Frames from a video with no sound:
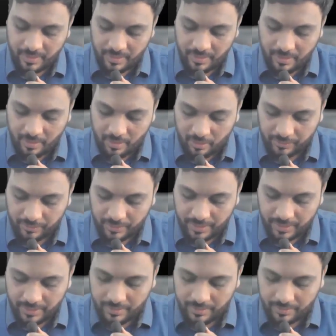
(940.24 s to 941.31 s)
of
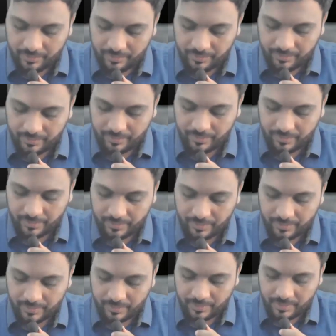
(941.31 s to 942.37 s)
the
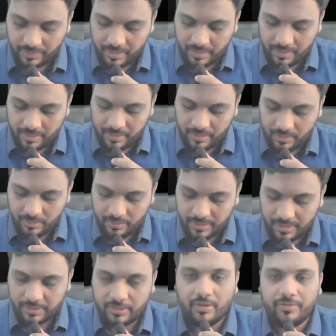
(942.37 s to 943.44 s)

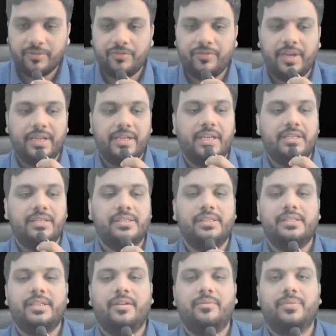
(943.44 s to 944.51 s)
users of financial
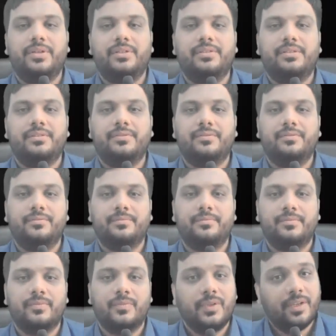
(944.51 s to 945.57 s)
statements.
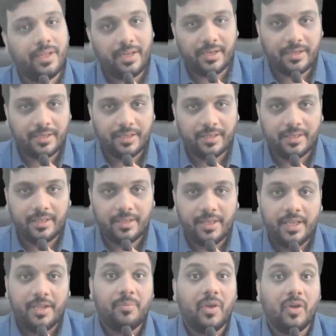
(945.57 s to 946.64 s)
Correct?
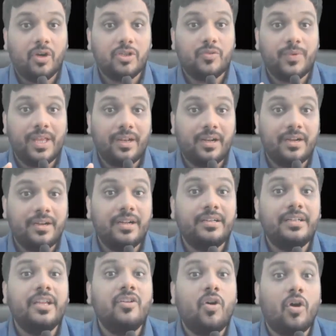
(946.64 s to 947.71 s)
Because we are
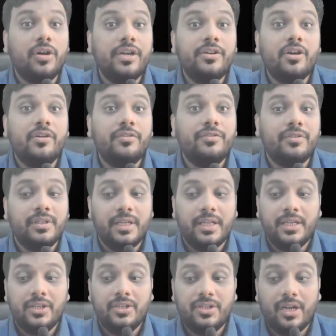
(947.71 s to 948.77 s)
conducting audit of
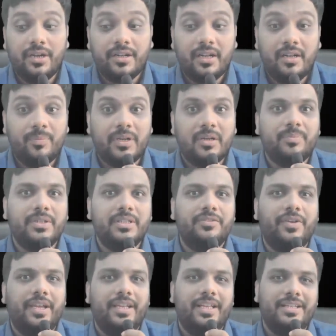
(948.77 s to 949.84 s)
general purpose
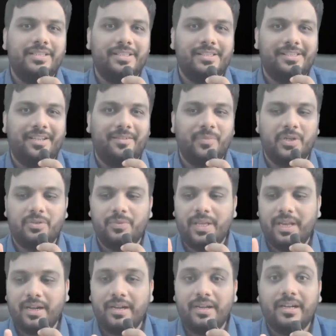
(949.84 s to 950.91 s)
financial statements. We are
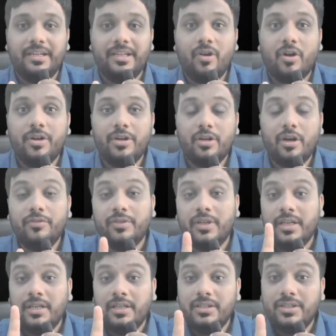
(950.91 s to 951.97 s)
conducting audit of
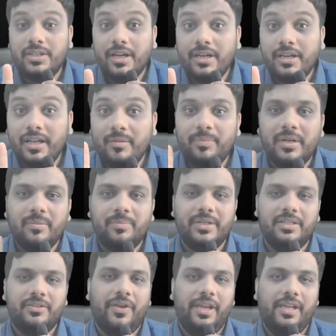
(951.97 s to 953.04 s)
general
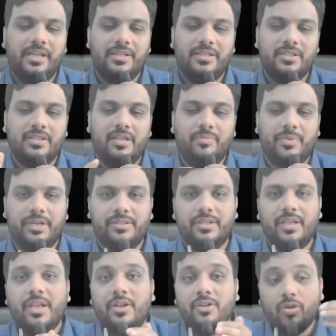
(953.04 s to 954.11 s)
purpose financial statements.
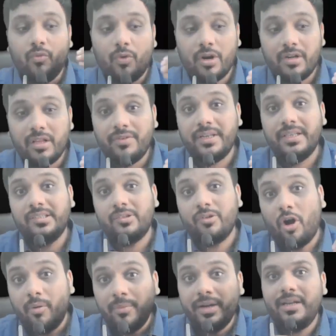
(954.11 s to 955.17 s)
So whatever is
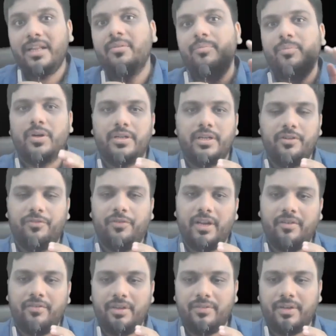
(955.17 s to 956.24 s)
commonly important for
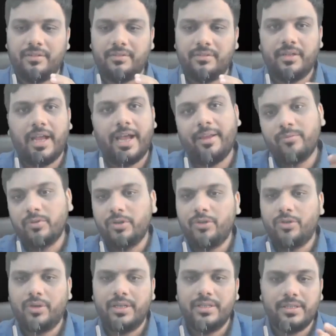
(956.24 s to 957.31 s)
everyone, I am going
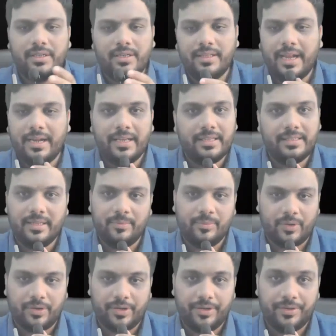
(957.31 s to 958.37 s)
to consider that as
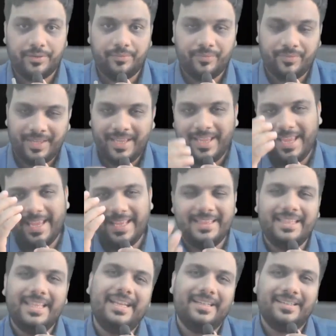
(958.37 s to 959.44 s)
important. And
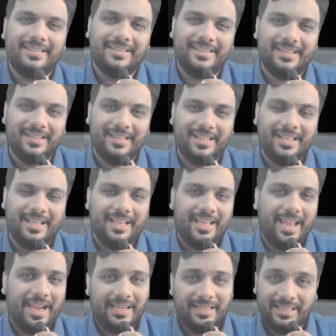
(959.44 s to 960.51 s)
then
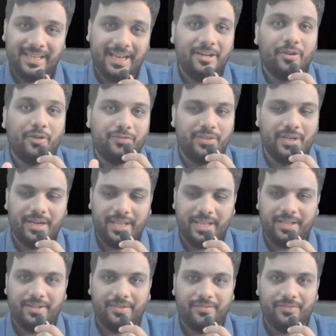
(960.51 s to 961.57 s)
at the end of the
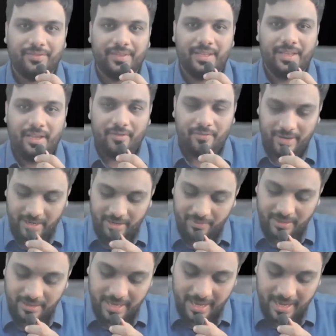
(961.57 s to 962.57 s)
day, whenever they